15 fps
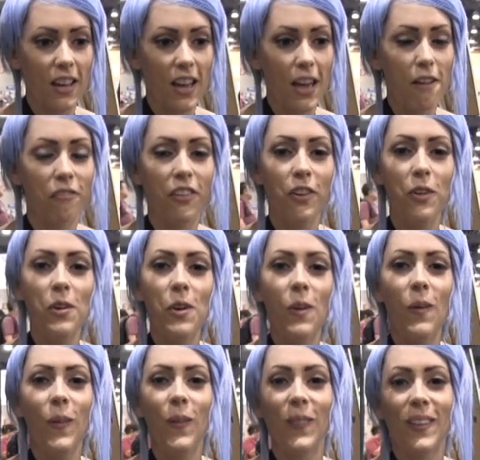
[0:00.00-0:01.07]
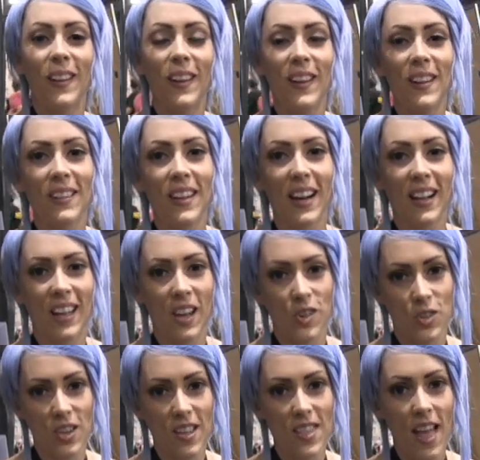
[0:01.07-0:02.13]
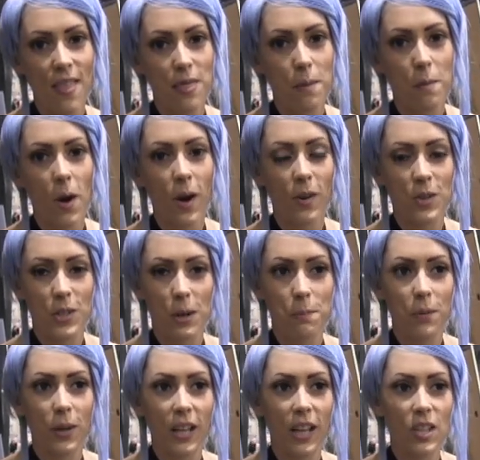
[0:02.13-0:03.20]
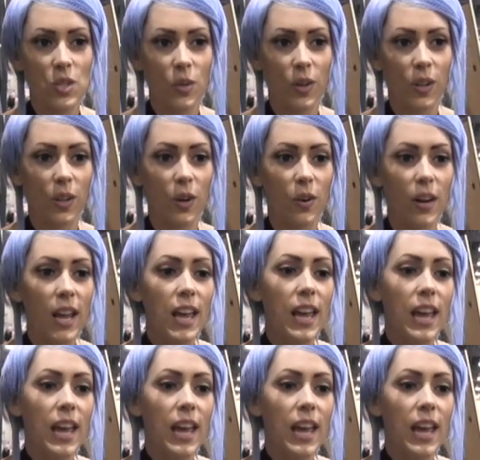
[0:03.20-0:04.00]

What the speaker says: if you knew the dedication that the models are putting into it alone,